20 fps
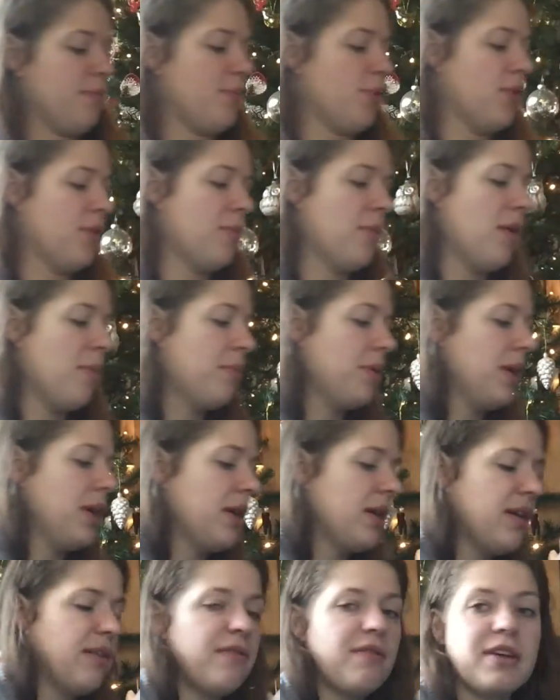put him up
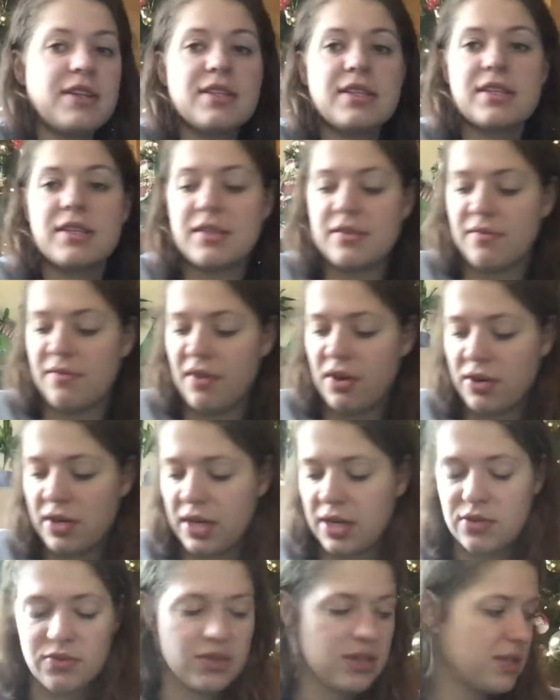here, he finds this
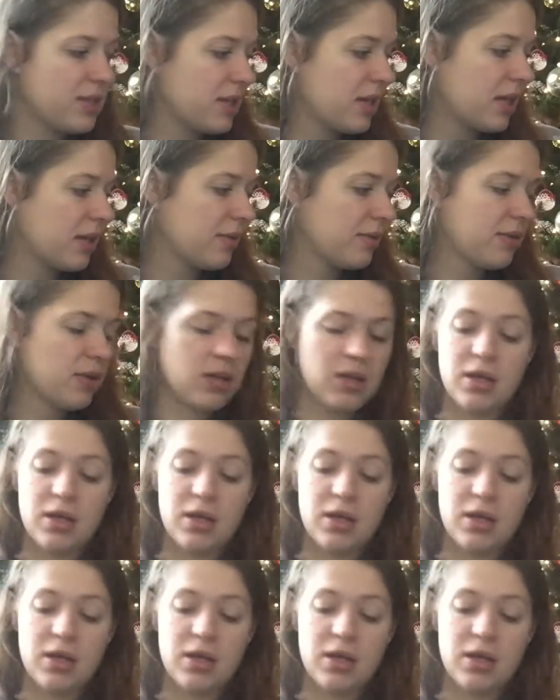very interesting.